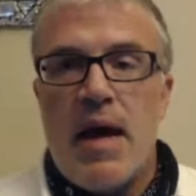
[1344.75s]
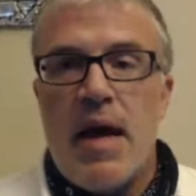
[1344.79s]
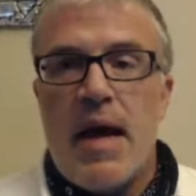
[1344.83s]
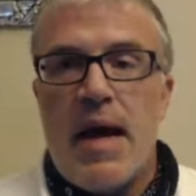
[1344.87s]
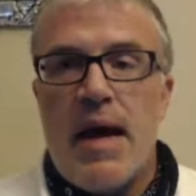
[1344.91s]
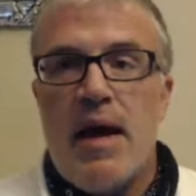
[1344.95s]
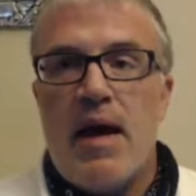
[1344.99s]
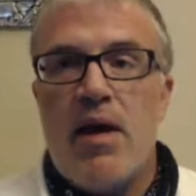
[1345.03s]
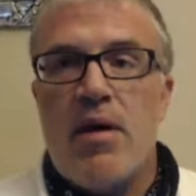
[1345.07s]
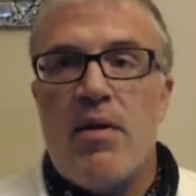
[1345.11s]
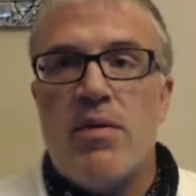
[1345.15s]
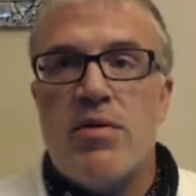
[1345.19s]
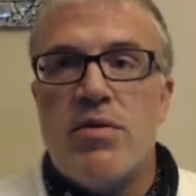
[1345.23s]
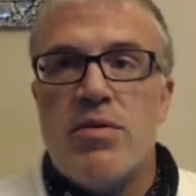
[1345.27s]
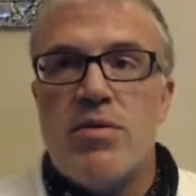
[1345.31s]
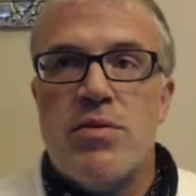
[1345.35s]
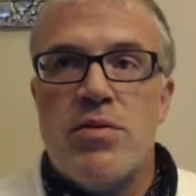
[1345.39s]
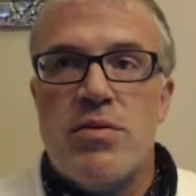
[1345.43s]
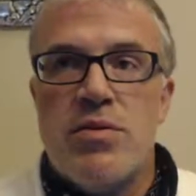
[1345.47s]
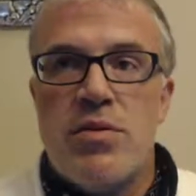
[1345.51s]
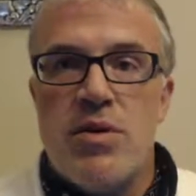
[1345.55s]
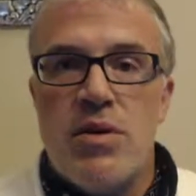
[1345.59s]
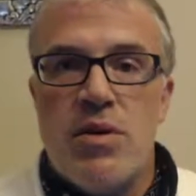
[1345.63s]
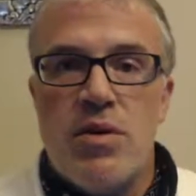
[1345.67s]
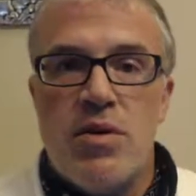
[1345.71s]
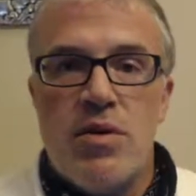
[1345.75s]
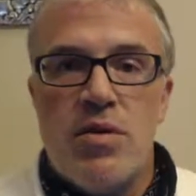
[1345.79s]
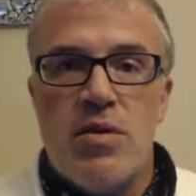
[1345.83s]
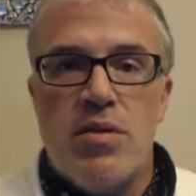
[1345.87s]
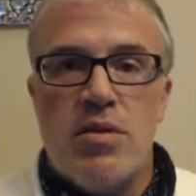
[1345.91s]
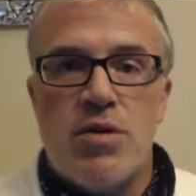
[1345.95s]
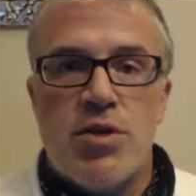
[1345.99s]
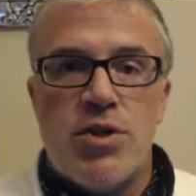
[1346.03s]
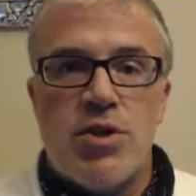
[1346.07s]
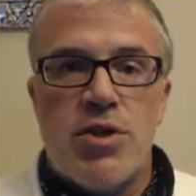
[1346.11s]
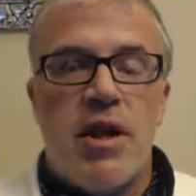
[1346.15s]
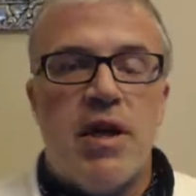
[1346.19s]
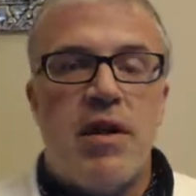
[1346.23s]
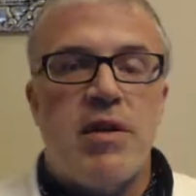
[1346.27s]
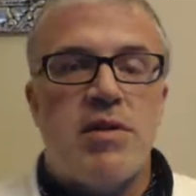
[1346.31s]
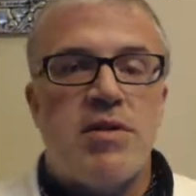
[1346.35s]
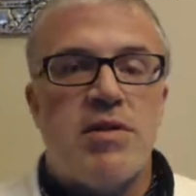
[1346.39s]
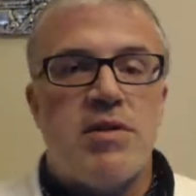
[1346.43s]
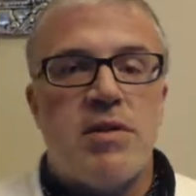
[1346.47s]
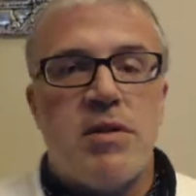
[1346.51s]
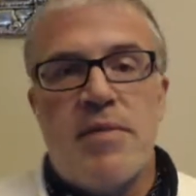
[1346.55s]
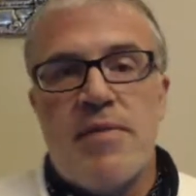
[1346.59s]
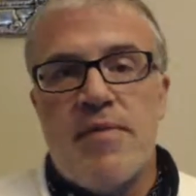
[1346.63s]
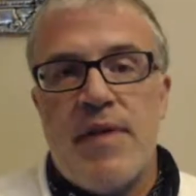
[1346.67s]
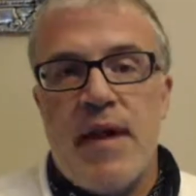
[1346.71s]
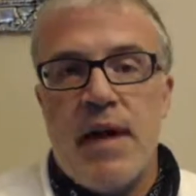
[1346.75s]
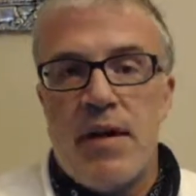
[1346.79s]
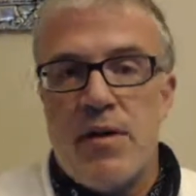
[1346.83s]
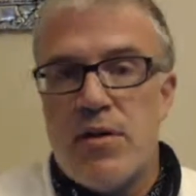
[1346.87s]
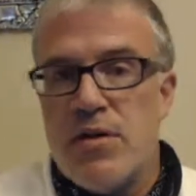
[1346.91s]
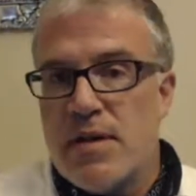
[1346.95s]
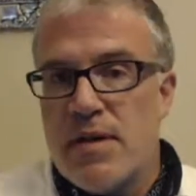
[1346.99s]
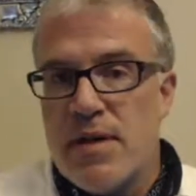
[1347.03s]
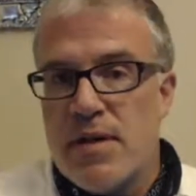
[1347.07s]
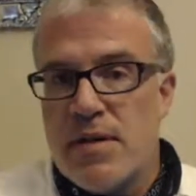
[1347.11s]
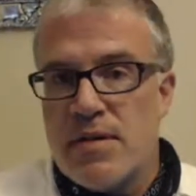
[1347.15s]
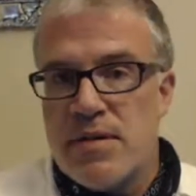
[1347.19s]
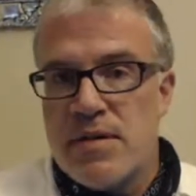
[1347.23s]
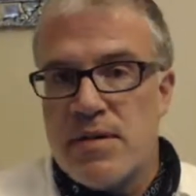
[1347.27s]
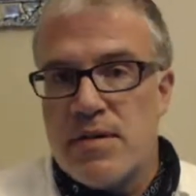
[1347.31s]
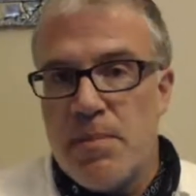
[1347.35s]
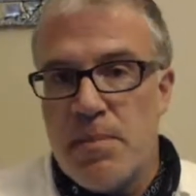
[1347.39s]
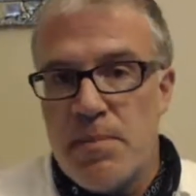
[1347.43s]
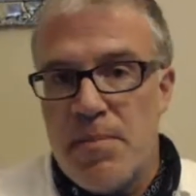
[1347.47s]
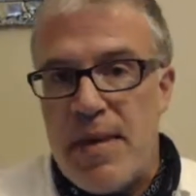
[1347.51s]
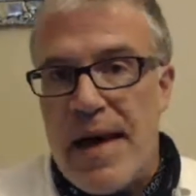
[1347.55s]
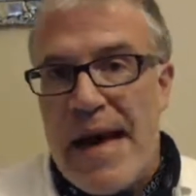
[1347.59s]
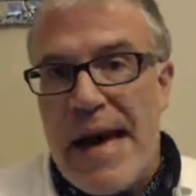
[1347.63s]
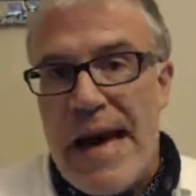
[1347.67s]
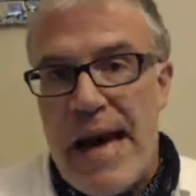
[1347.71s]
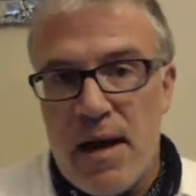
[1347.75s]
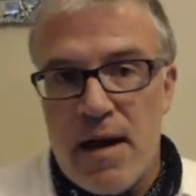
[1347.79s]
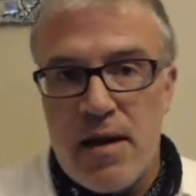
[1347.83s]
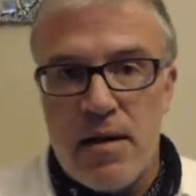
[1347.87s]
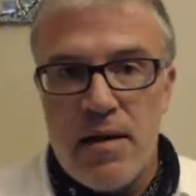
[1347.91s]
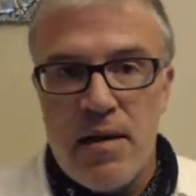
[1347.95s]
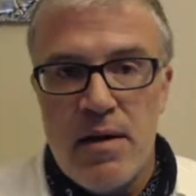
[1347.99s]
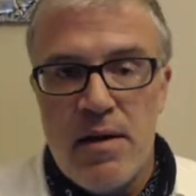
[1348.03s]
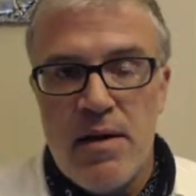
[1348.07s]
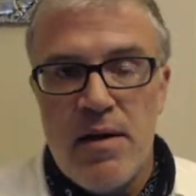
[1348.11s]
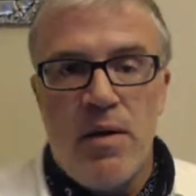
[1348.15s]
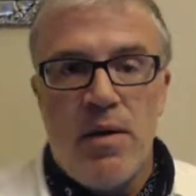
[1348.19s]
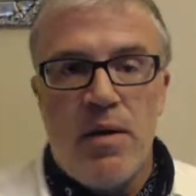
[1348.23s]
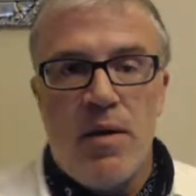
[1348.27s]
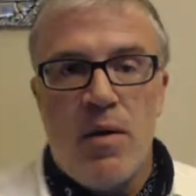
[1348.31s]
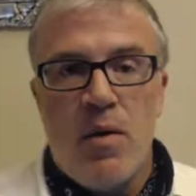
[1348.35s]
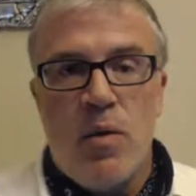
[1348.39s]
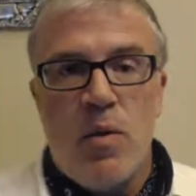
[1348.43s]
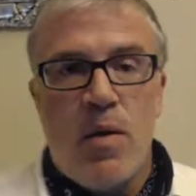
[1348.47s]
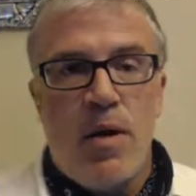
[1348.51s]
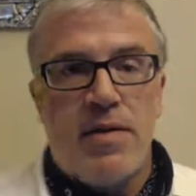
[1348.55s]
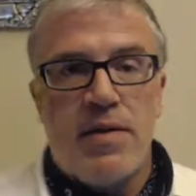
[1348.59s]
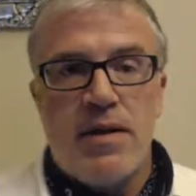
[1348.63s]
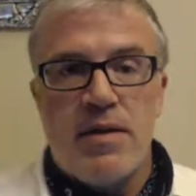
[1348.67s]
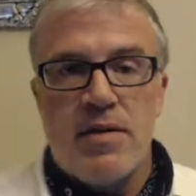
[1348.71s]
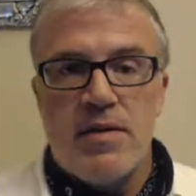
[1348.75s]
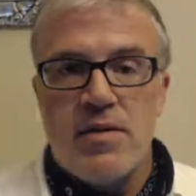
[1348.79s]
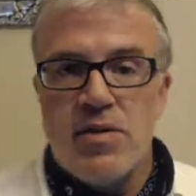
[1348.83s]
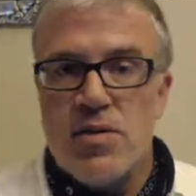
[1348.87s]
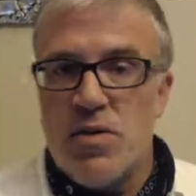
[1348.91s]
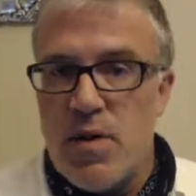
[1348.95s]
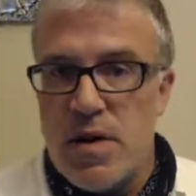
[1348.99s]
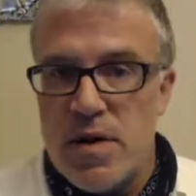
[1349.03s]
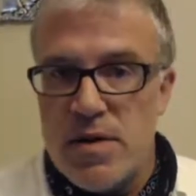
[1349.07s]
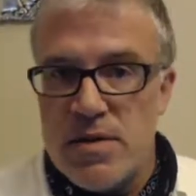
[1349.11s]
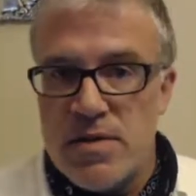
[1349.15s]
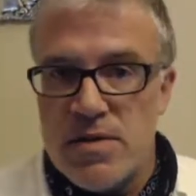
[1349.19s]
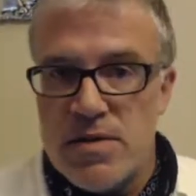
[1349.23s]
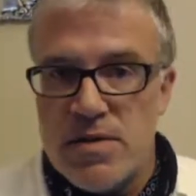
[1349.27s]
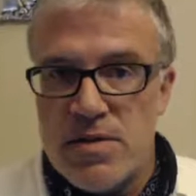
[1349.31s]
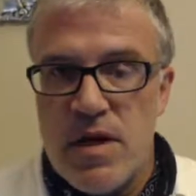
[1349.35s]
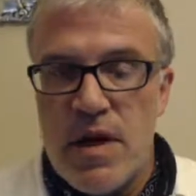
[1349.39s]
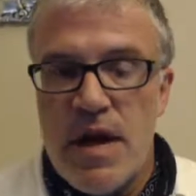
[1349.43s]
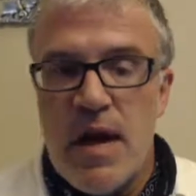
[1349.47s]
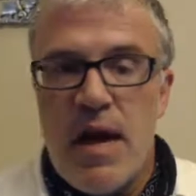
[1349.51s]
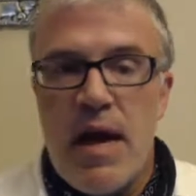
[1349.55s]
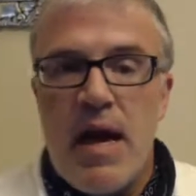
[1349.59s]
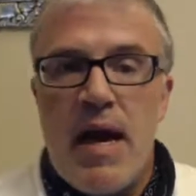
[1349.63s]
How do you share some of that goodness back with its source?